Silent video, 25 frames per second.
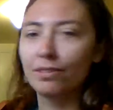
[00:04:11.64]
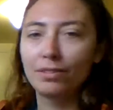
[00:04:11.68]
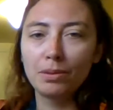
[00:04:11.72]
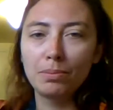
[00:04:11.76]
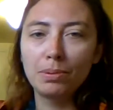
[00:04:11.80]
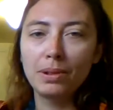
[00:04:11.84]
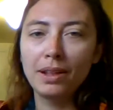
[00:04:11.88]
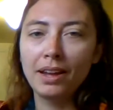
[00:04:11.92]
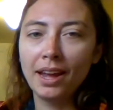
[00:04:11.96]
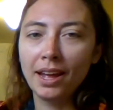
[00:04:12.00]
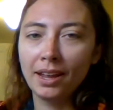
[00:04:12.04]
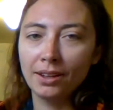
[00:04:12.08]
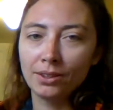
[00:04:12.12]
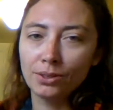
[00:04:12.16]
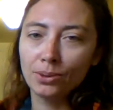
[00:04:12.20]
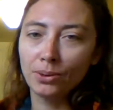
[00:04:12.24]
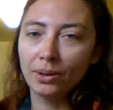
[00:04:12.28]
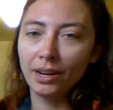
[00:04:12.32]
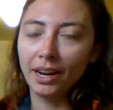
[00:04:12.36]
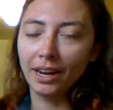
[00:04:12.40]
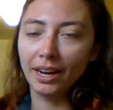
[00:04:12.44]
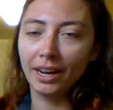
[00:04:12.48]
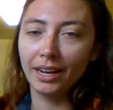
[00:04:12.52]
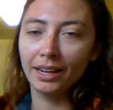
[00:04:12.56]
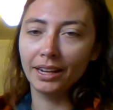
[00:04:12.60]
of the plants were
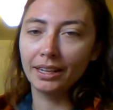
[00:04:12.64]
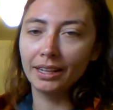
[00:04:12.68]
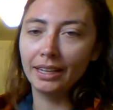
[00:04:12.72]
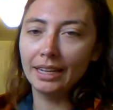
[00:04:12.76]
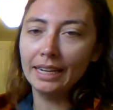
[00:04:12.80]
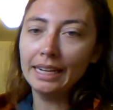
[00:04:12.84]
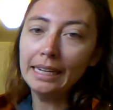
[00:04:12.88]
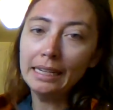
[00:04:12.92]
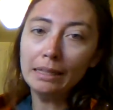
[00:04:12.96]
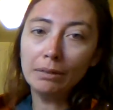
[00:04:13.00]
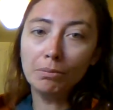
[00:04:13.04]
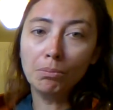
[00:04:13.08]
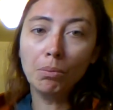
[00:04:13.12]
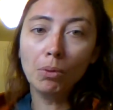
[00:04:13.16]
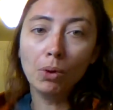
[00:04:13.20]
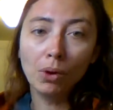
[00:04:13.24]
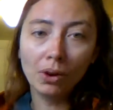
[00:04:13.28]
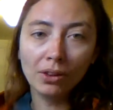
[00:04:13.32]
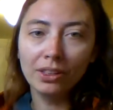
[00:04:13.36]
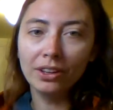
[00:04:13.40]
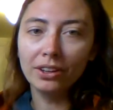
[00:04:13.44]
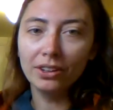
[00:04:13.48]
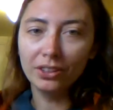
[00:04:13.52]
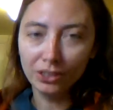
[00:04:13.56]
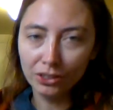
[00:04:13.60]
getting eaten
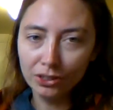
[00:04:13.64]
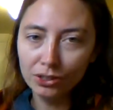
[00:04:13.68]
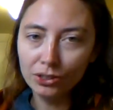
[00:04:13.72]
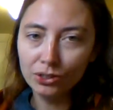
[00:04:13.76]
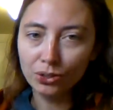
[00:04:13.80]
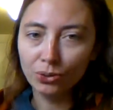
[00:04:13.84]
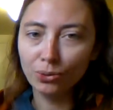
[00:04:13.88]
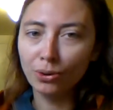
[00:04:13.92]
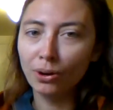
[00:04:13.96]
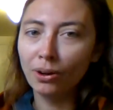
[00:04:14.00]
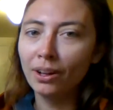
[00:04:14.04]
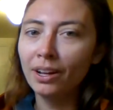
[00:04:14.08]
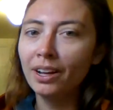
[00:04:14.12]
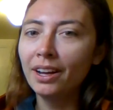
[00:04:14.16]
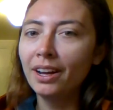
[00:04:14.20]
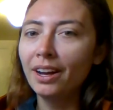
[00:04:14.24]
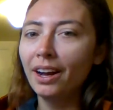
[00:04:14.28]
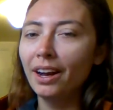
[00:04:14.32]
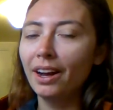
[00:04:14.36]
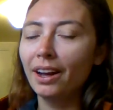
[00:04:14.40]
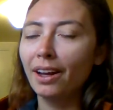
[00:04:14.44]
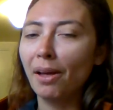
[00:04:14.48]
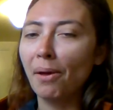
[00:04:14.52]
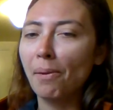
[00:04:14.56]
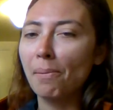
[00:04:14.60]
more than usual,
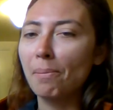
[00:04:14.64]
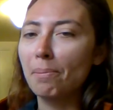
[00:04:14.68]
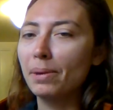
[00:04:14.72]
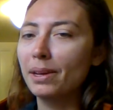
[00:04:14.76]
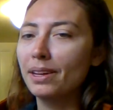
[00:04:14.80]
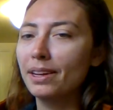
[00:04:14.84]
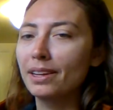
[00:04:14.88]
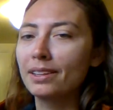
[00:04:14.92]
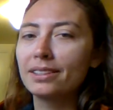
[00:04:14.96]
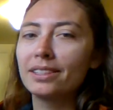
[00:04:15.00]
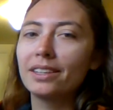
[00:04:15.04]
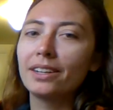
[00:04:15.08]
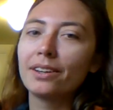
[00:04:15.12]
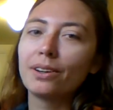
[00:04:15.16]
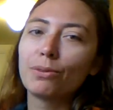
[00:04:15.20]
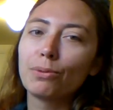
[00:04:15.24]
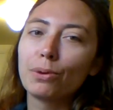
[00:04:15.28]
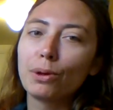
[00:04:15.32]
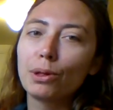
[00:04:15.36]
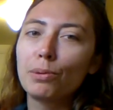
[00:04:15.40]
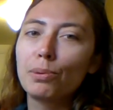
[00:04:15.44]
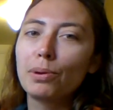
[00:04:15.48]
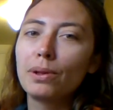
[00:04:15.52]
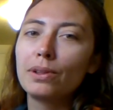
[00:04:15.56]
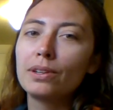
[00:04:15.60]
because
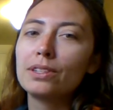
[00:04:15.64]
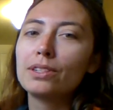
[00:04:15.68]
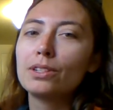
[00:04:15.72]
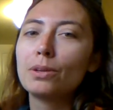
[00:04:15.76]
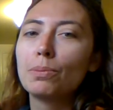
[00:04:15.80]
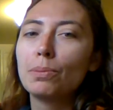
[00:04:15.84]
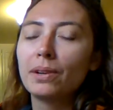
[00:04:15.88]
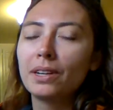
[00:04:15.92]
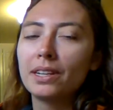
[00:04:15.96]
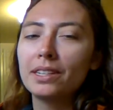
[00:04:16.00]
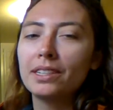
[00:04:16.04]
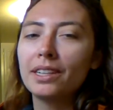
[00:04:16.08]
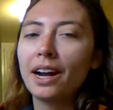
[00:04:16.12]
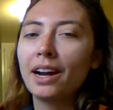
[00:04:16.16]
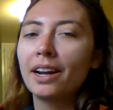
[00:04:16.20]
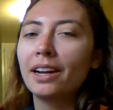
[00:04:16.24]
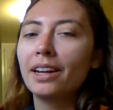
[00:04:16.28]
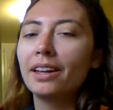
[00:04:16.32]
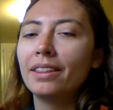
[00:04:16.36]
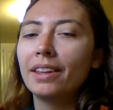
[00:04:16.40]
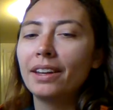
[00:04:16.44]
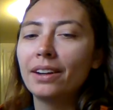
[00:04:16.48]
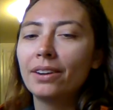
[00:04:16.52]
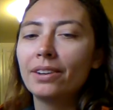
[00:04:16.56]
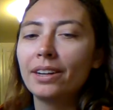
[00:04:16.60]
roly-polies are pretty
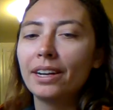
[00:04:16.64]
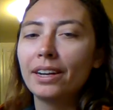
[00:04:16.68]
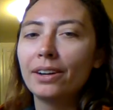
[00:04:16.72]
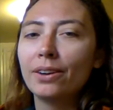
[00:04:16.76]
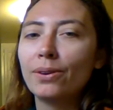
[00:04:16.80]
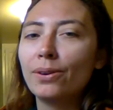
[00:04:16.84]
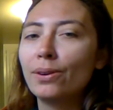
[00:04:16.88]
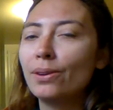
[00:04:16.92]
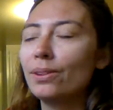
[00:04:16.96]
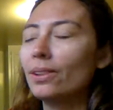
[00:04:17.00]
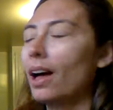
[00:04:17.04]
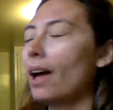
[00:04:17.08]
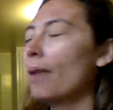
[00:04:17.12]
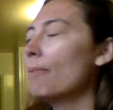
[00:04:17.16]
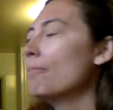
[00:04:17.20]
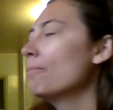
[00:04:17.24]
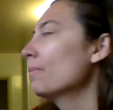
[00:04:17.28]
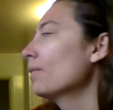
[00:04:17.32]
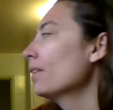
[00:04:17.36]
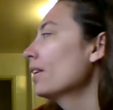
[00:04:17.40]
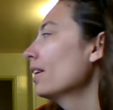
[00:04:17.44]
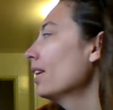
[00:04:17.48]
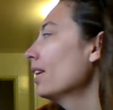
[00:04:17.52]
tiny and they don't eat a whole lot.